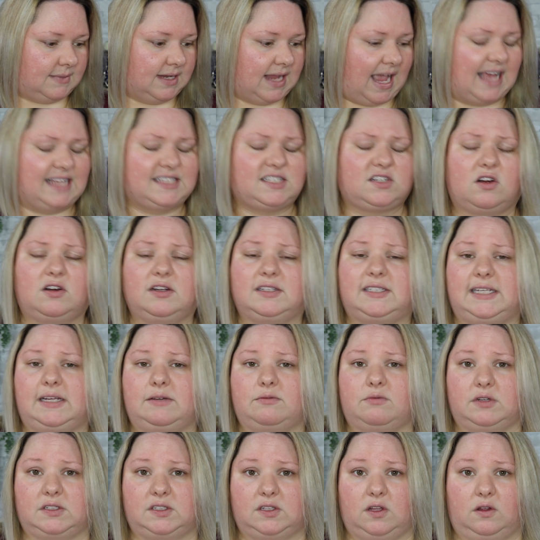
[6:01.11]
I started
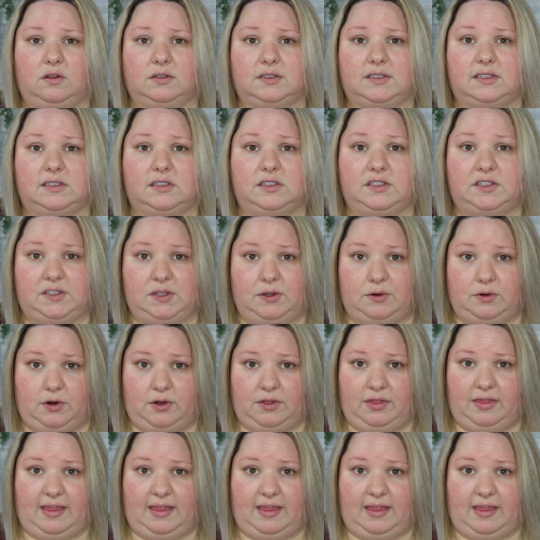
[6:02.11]
seeing results sooner